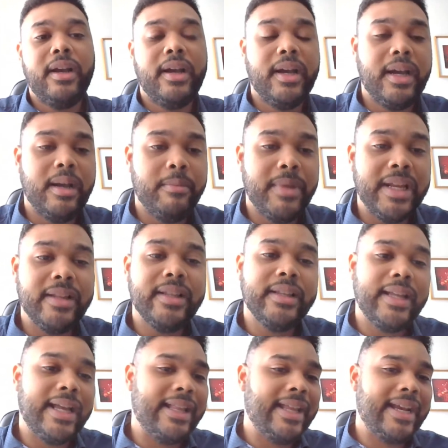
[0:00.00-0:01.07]

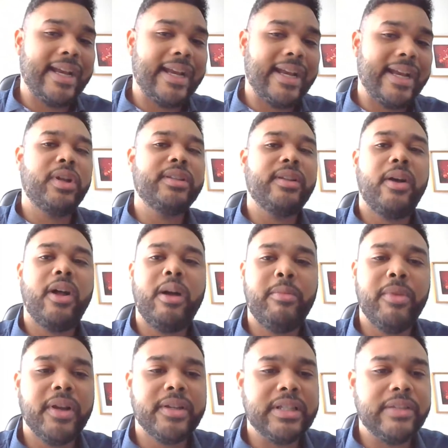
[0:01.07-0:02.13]
And like I said, it's one of the
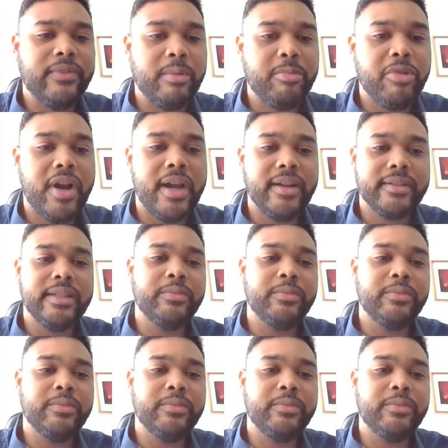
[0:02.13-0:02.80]
hallmarks of our product,